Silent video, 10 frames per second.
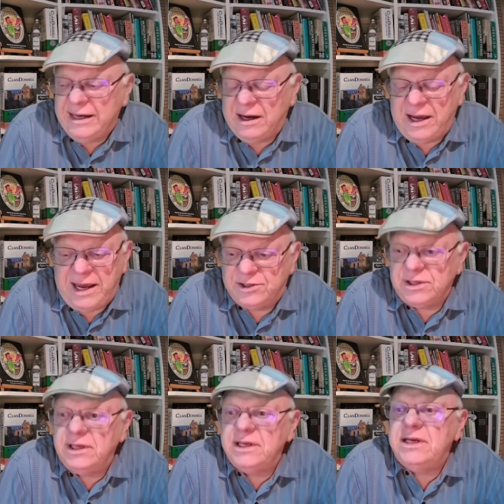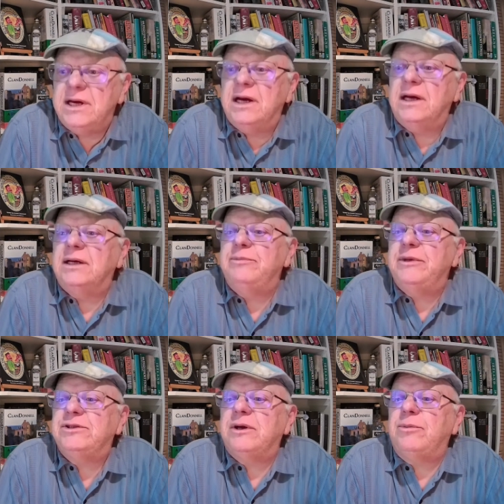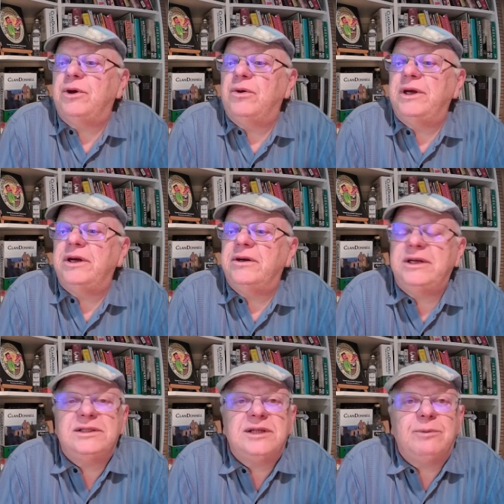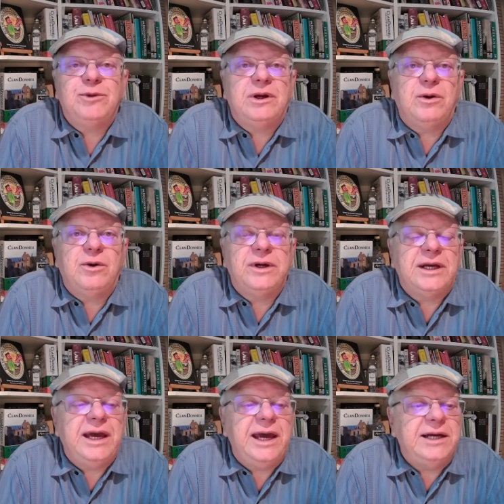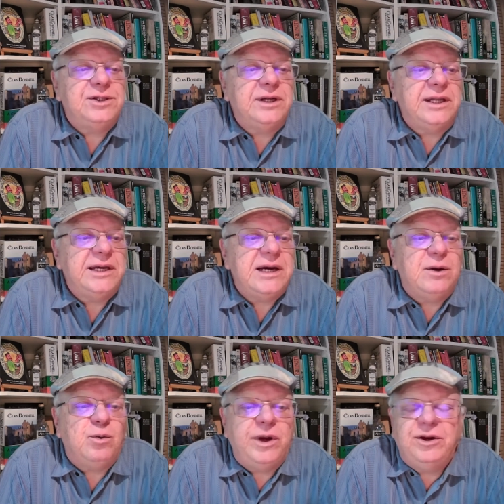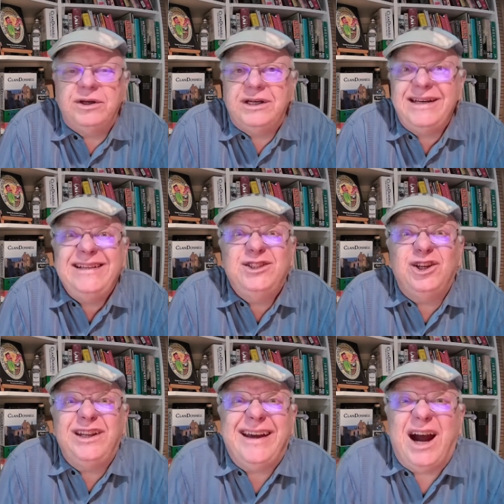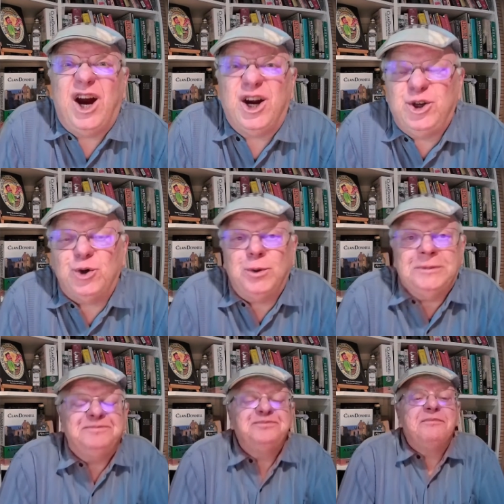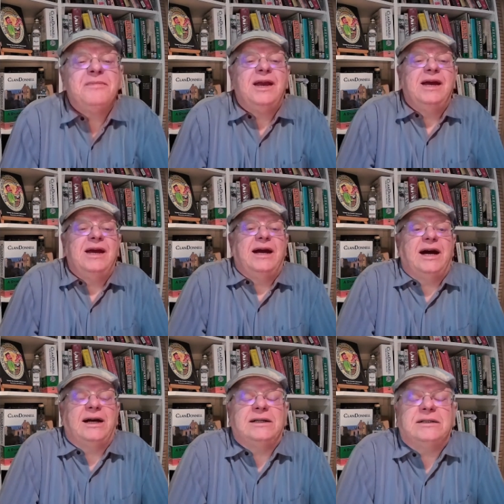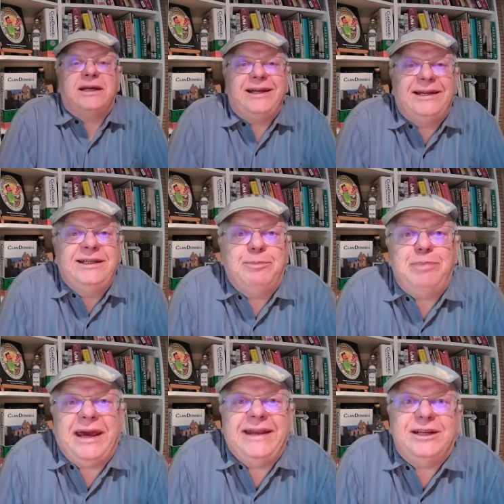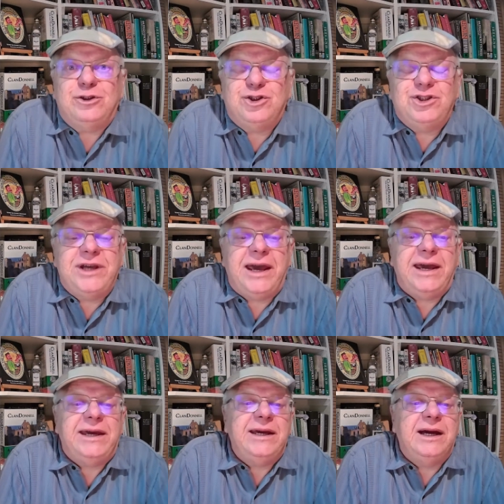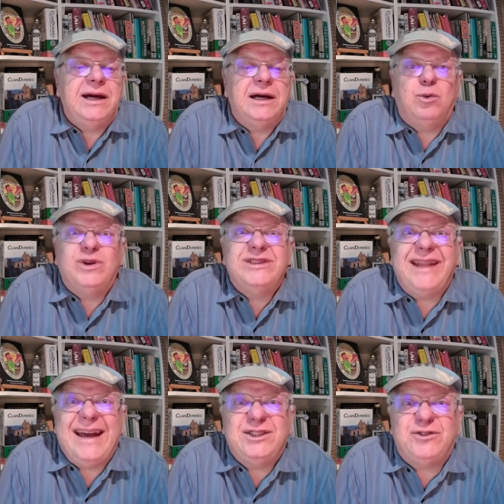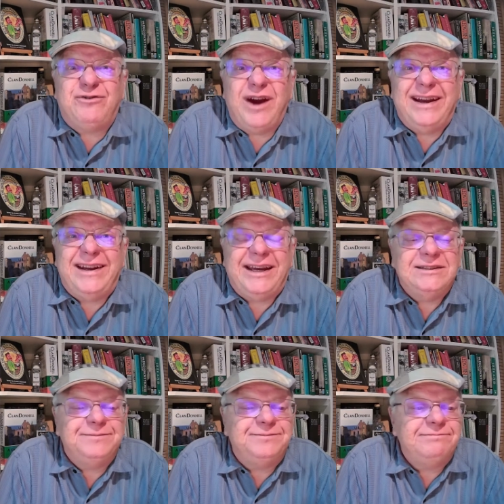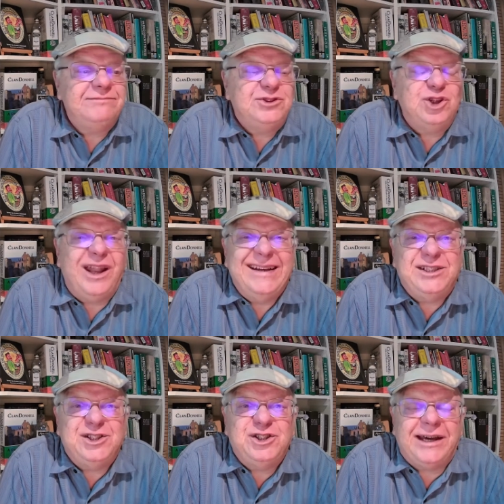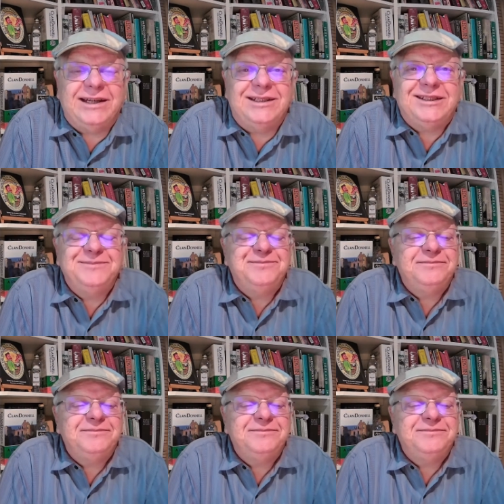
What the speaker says: Now, actually, make sure I'm going here. Yes, I'm recording. Actually, one could easily argue that Independence Day was last Friday, July 2nd,